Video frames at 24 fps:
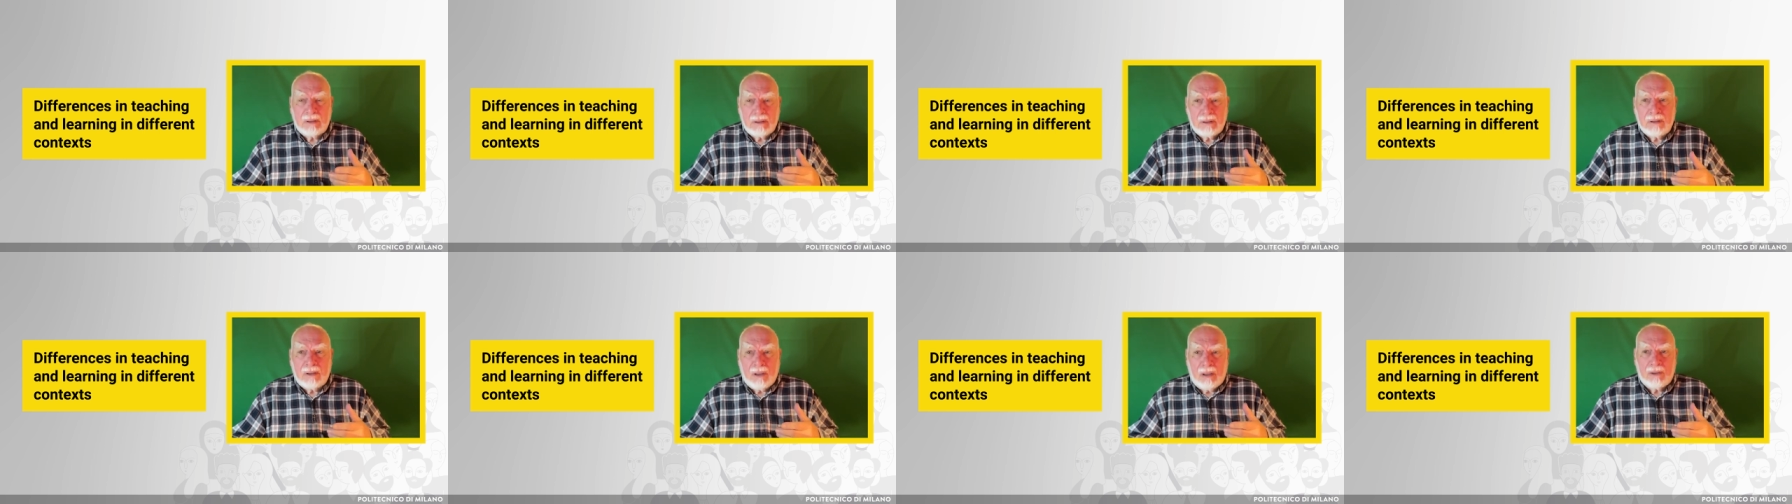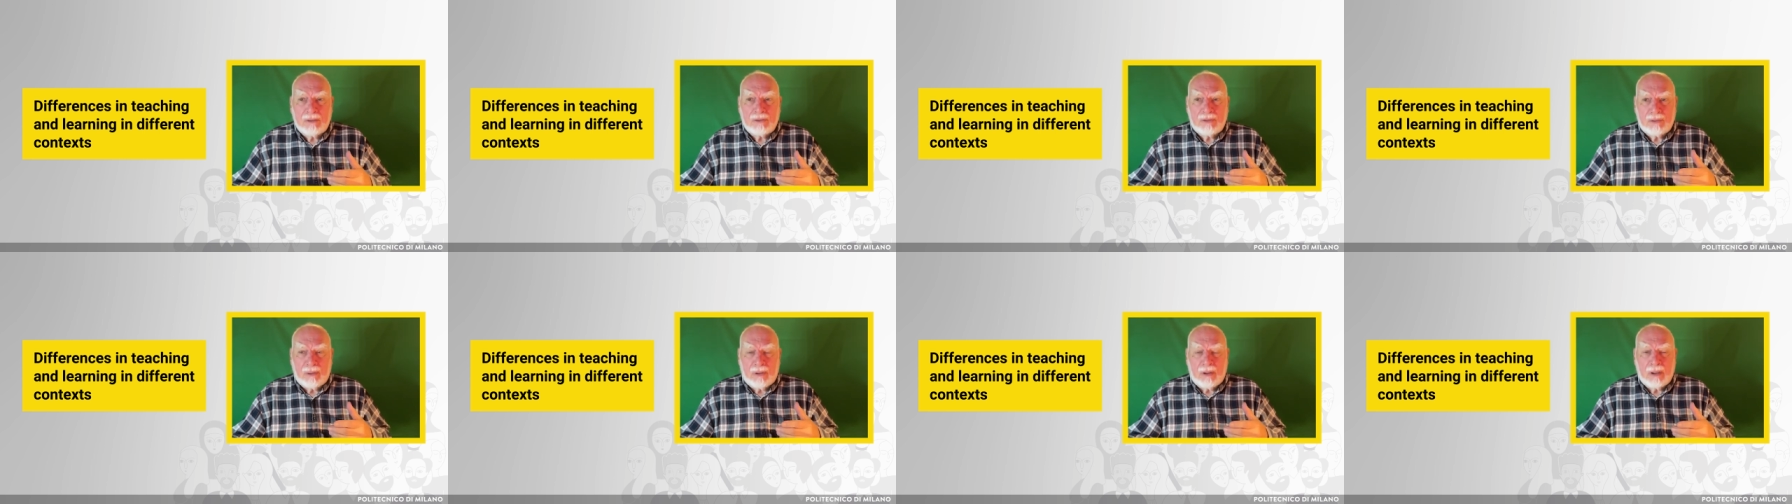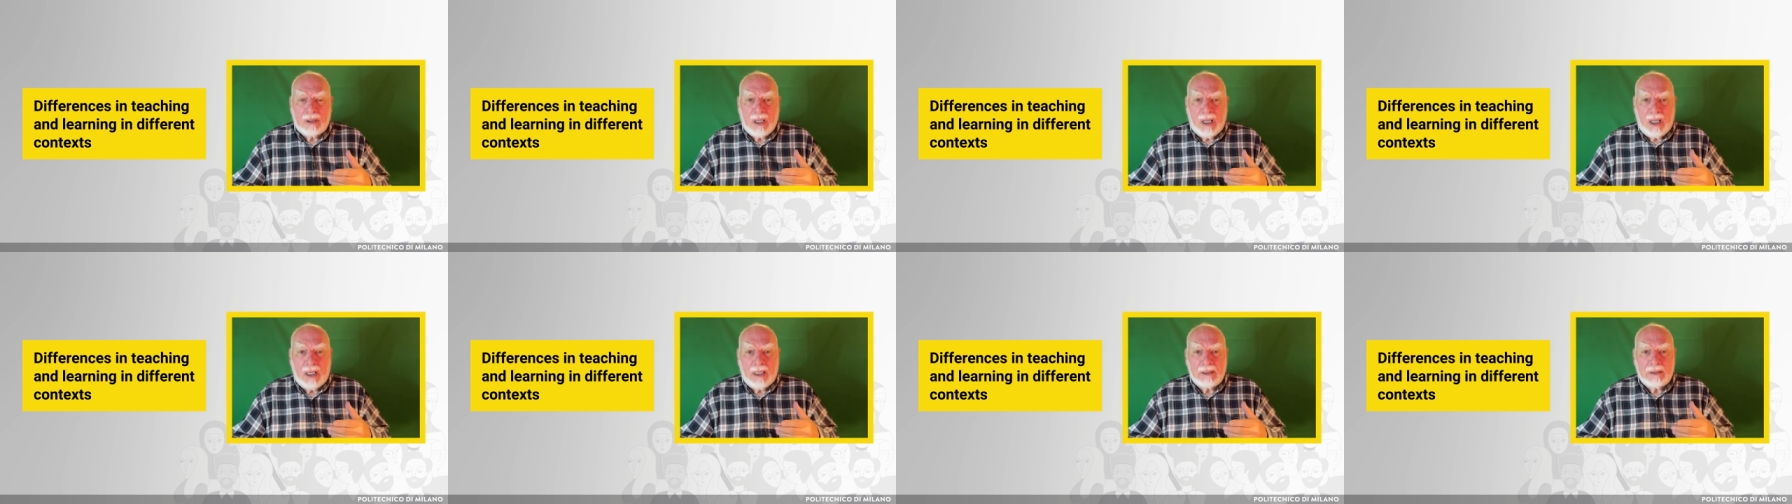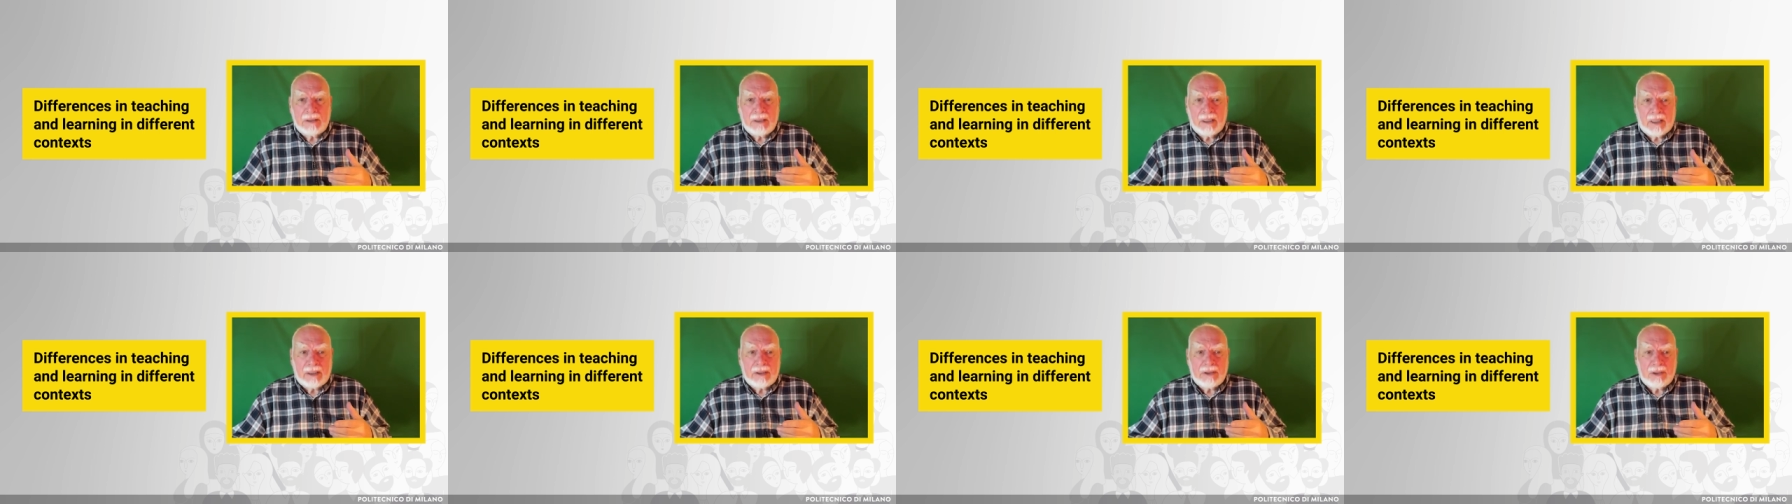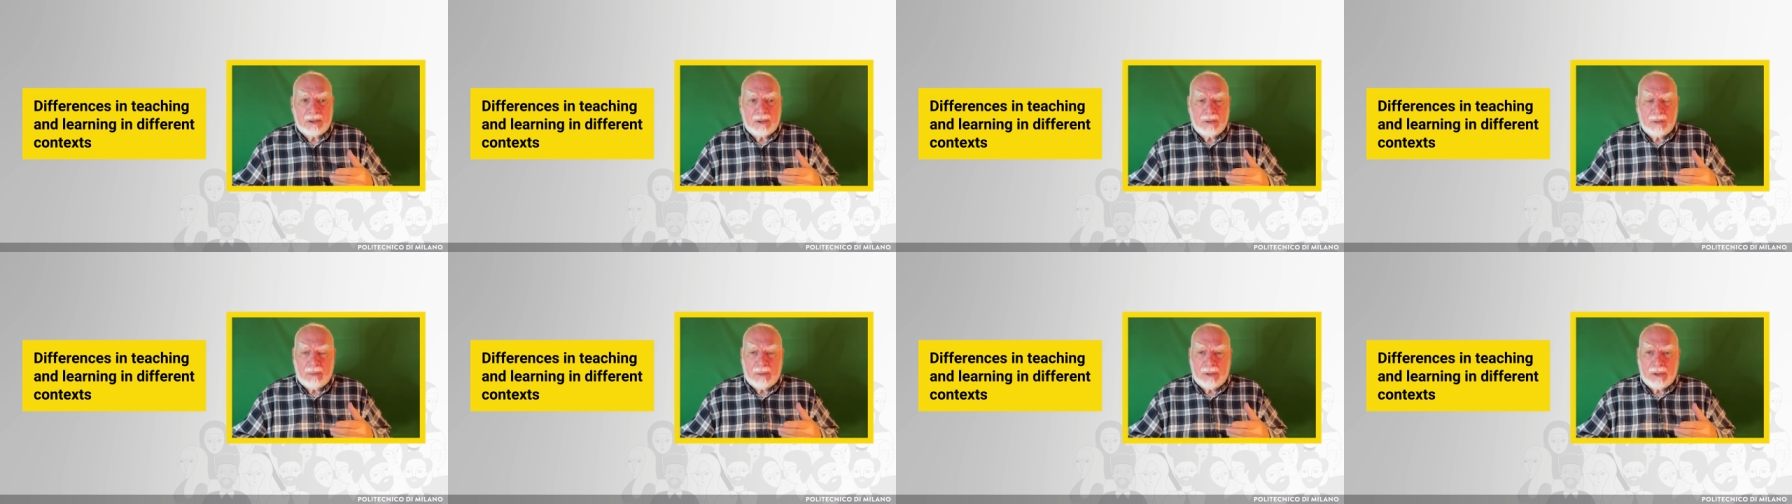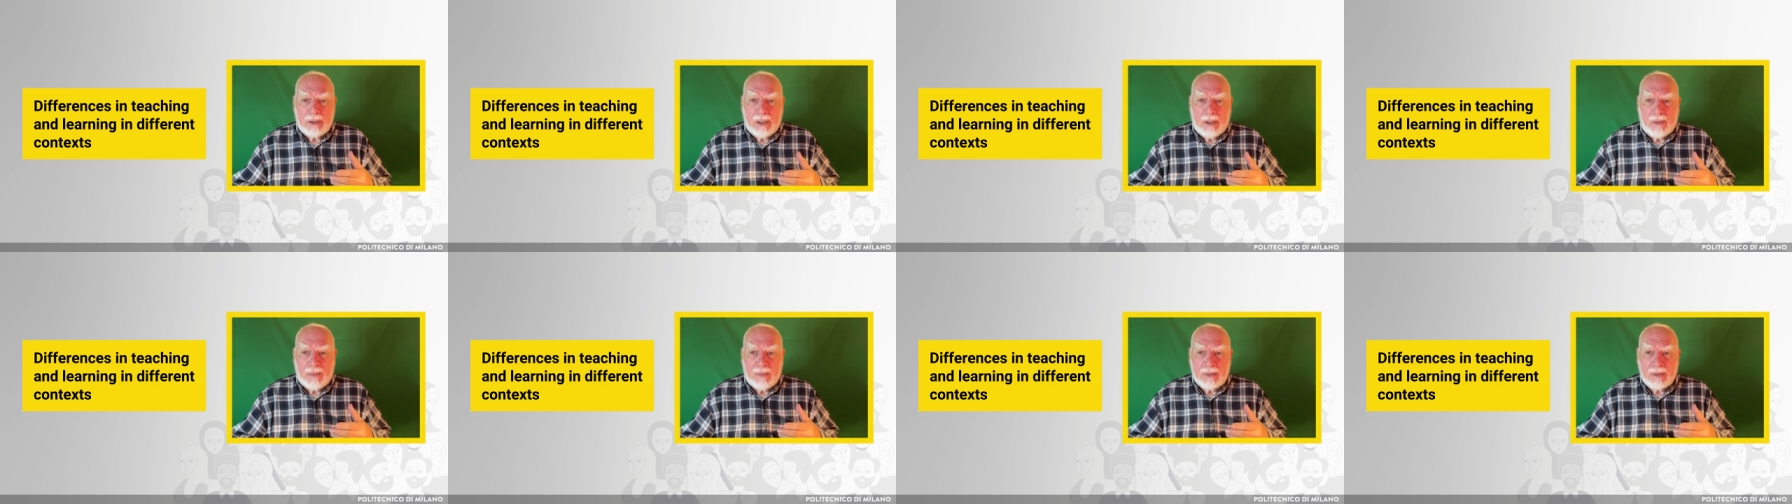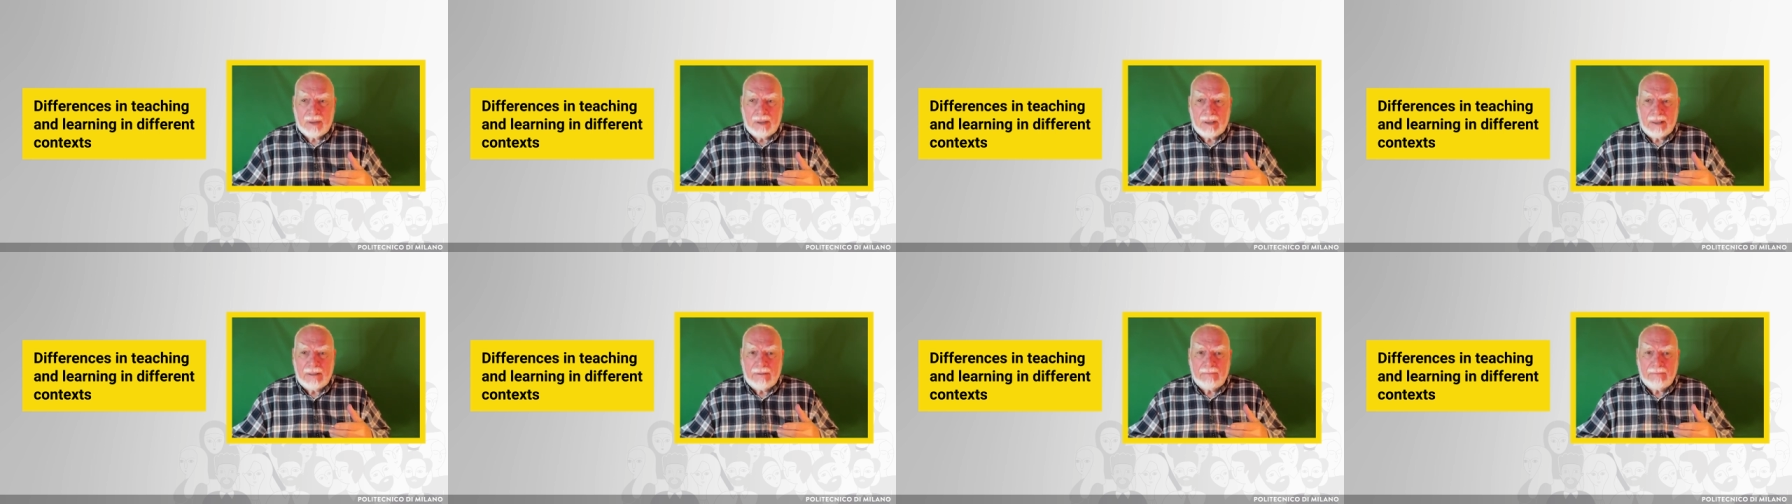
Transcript: cultural context to another?